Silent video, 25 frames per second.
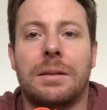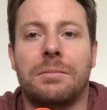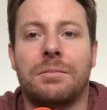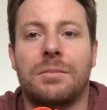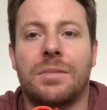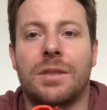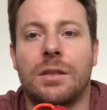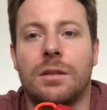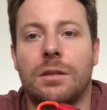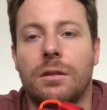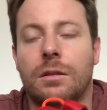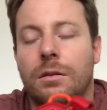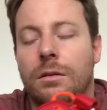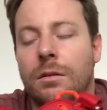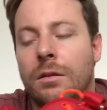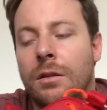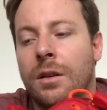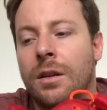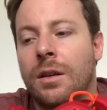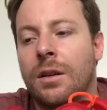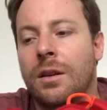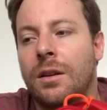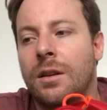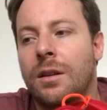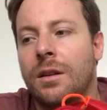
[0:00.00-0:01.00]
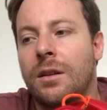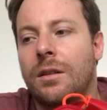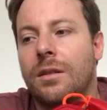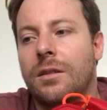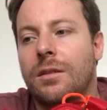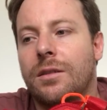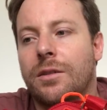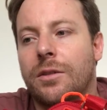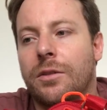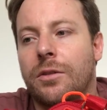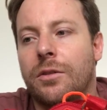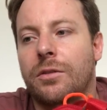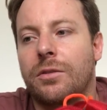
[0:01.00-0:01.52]
So
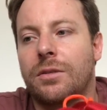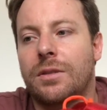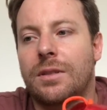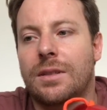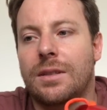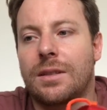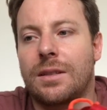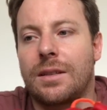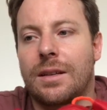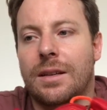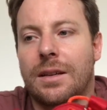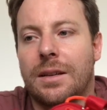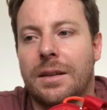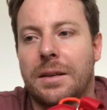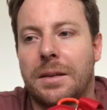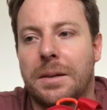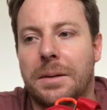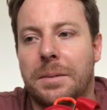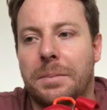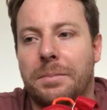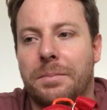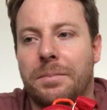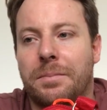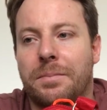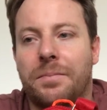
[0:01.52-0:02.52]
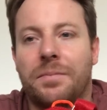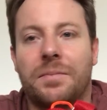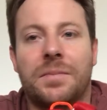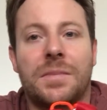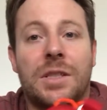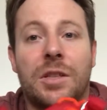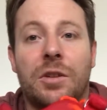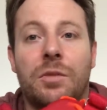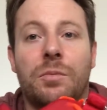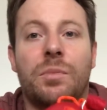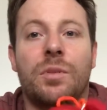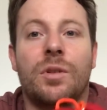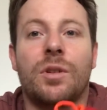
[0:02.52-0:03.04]
don't
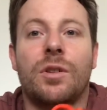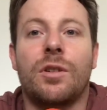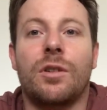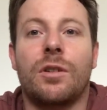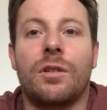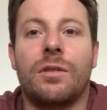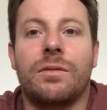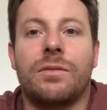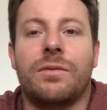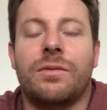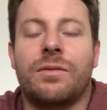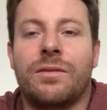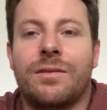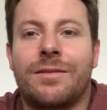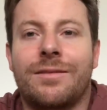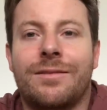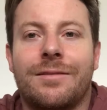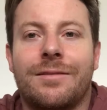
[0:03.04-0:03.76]
put it off.